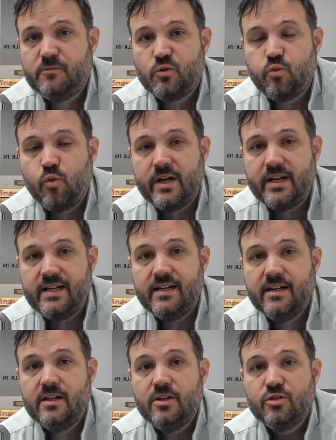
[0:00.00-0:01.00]

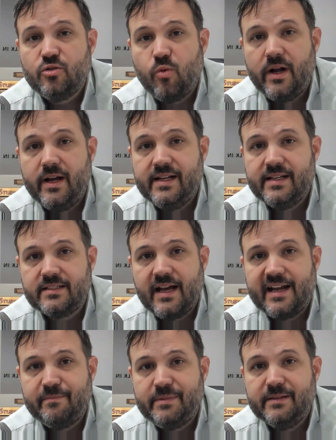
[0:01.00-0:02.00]
2020 has
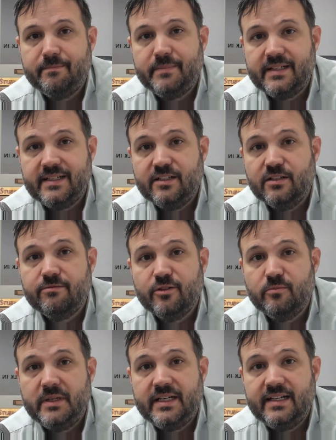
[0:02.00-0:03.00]
got to be a big year for
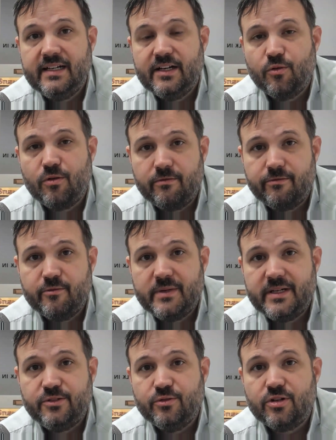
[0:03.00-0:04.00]
me in order for
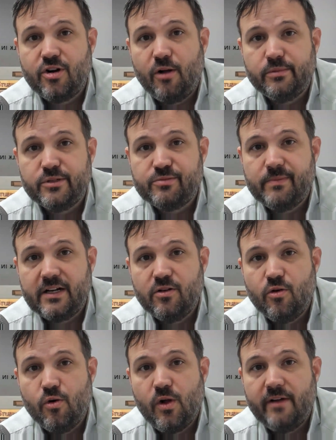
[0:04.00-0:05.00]
me to accomplish my
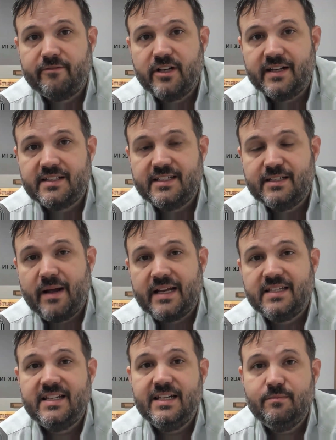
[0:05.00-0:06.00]
goal. I've got to see my
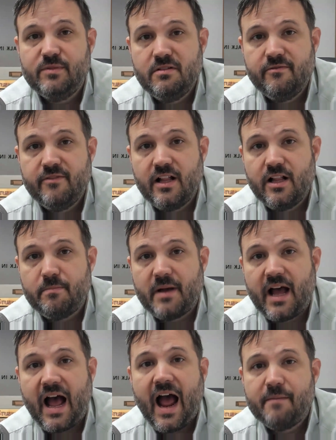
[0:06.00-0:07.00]
team develop.
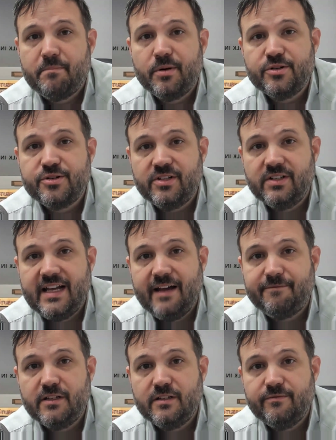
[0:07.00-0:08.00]
I personally
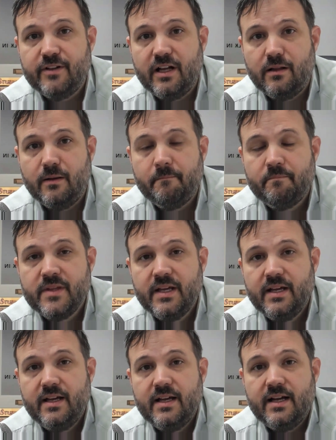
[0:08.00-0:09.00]
have to develop.
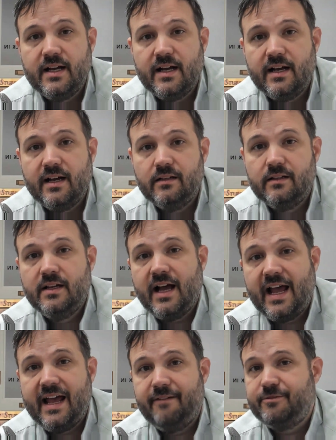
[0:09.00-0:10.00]

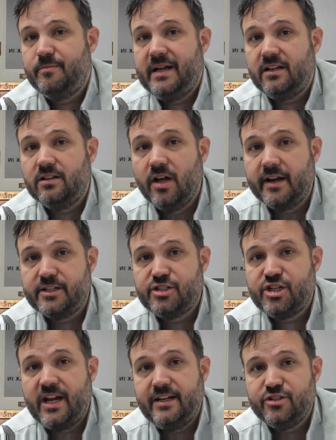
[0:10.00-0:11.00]
I have to make a lot of
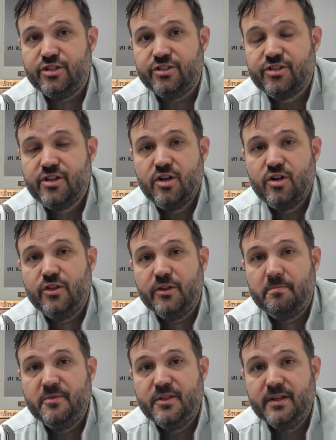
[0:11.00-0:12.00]
changes.
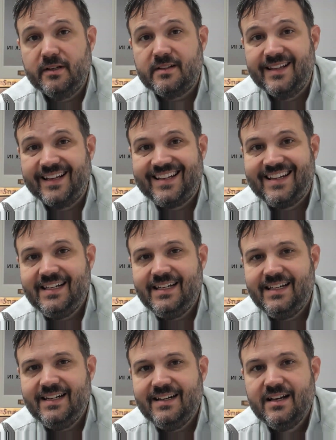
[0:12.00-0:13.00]
The
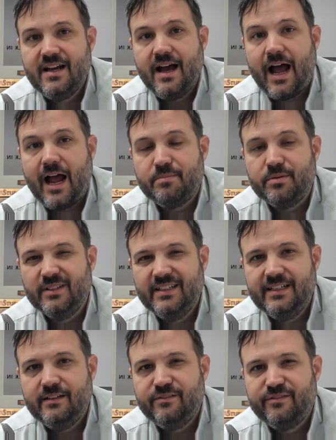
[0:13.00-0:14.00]
key, I
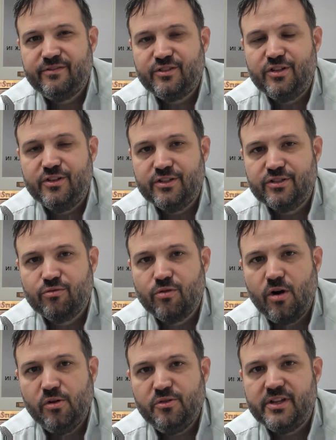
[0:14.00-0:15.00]
believe, to this
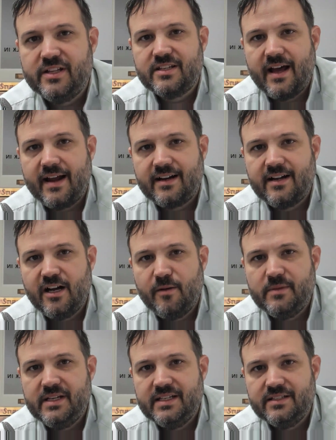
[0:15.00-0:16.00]
growth got to
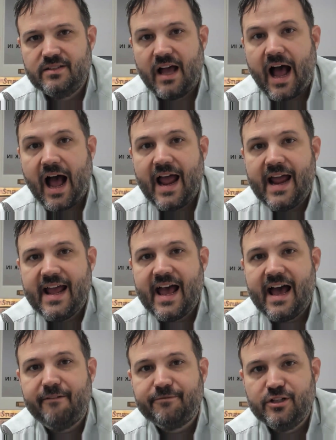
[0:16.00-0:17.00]
come is I
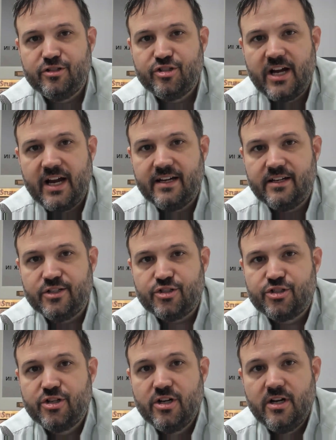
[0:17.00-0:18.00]
have to
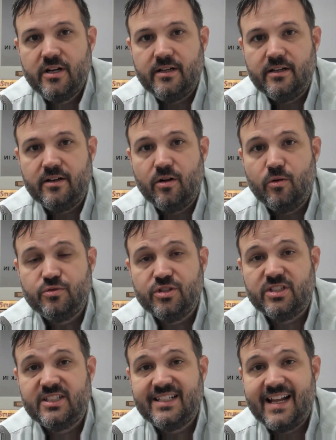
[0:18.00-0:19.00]
change.
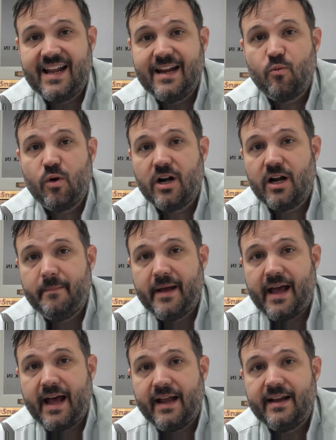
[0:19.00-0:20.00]
Just staying where I'm
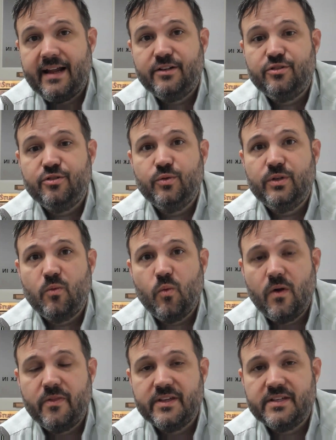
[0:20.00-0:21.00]
at and
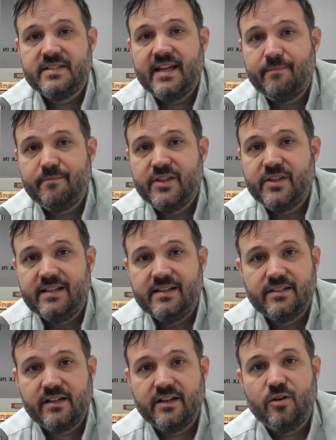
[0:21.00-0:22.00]
doing the same thing
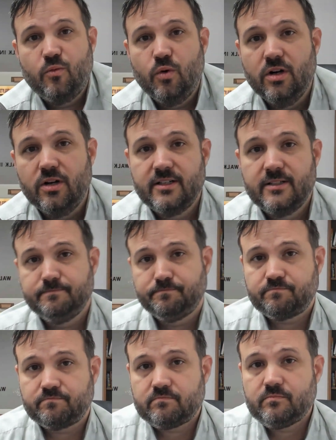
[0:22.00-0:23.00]
isn't going to work.
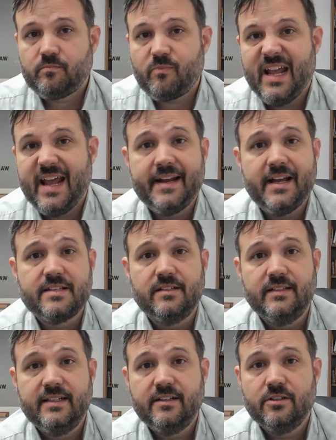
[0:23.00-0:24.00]
And as a
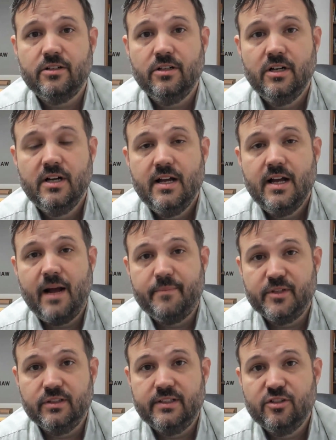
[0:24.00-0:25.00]
leader, I'm
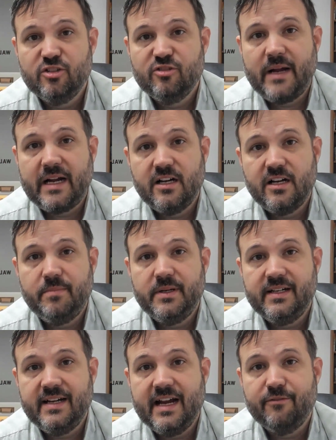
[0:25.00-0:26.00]
the leader of my
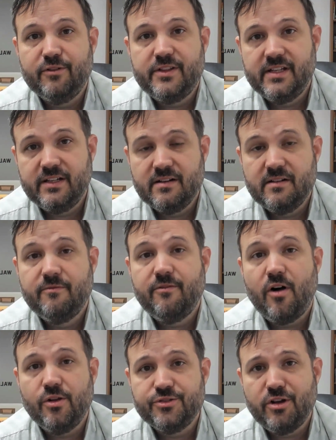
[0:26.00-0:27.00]
company. Everything
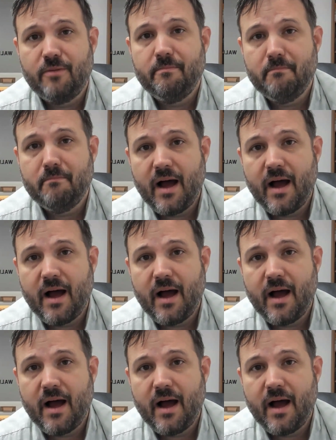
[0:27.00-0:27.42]
falls on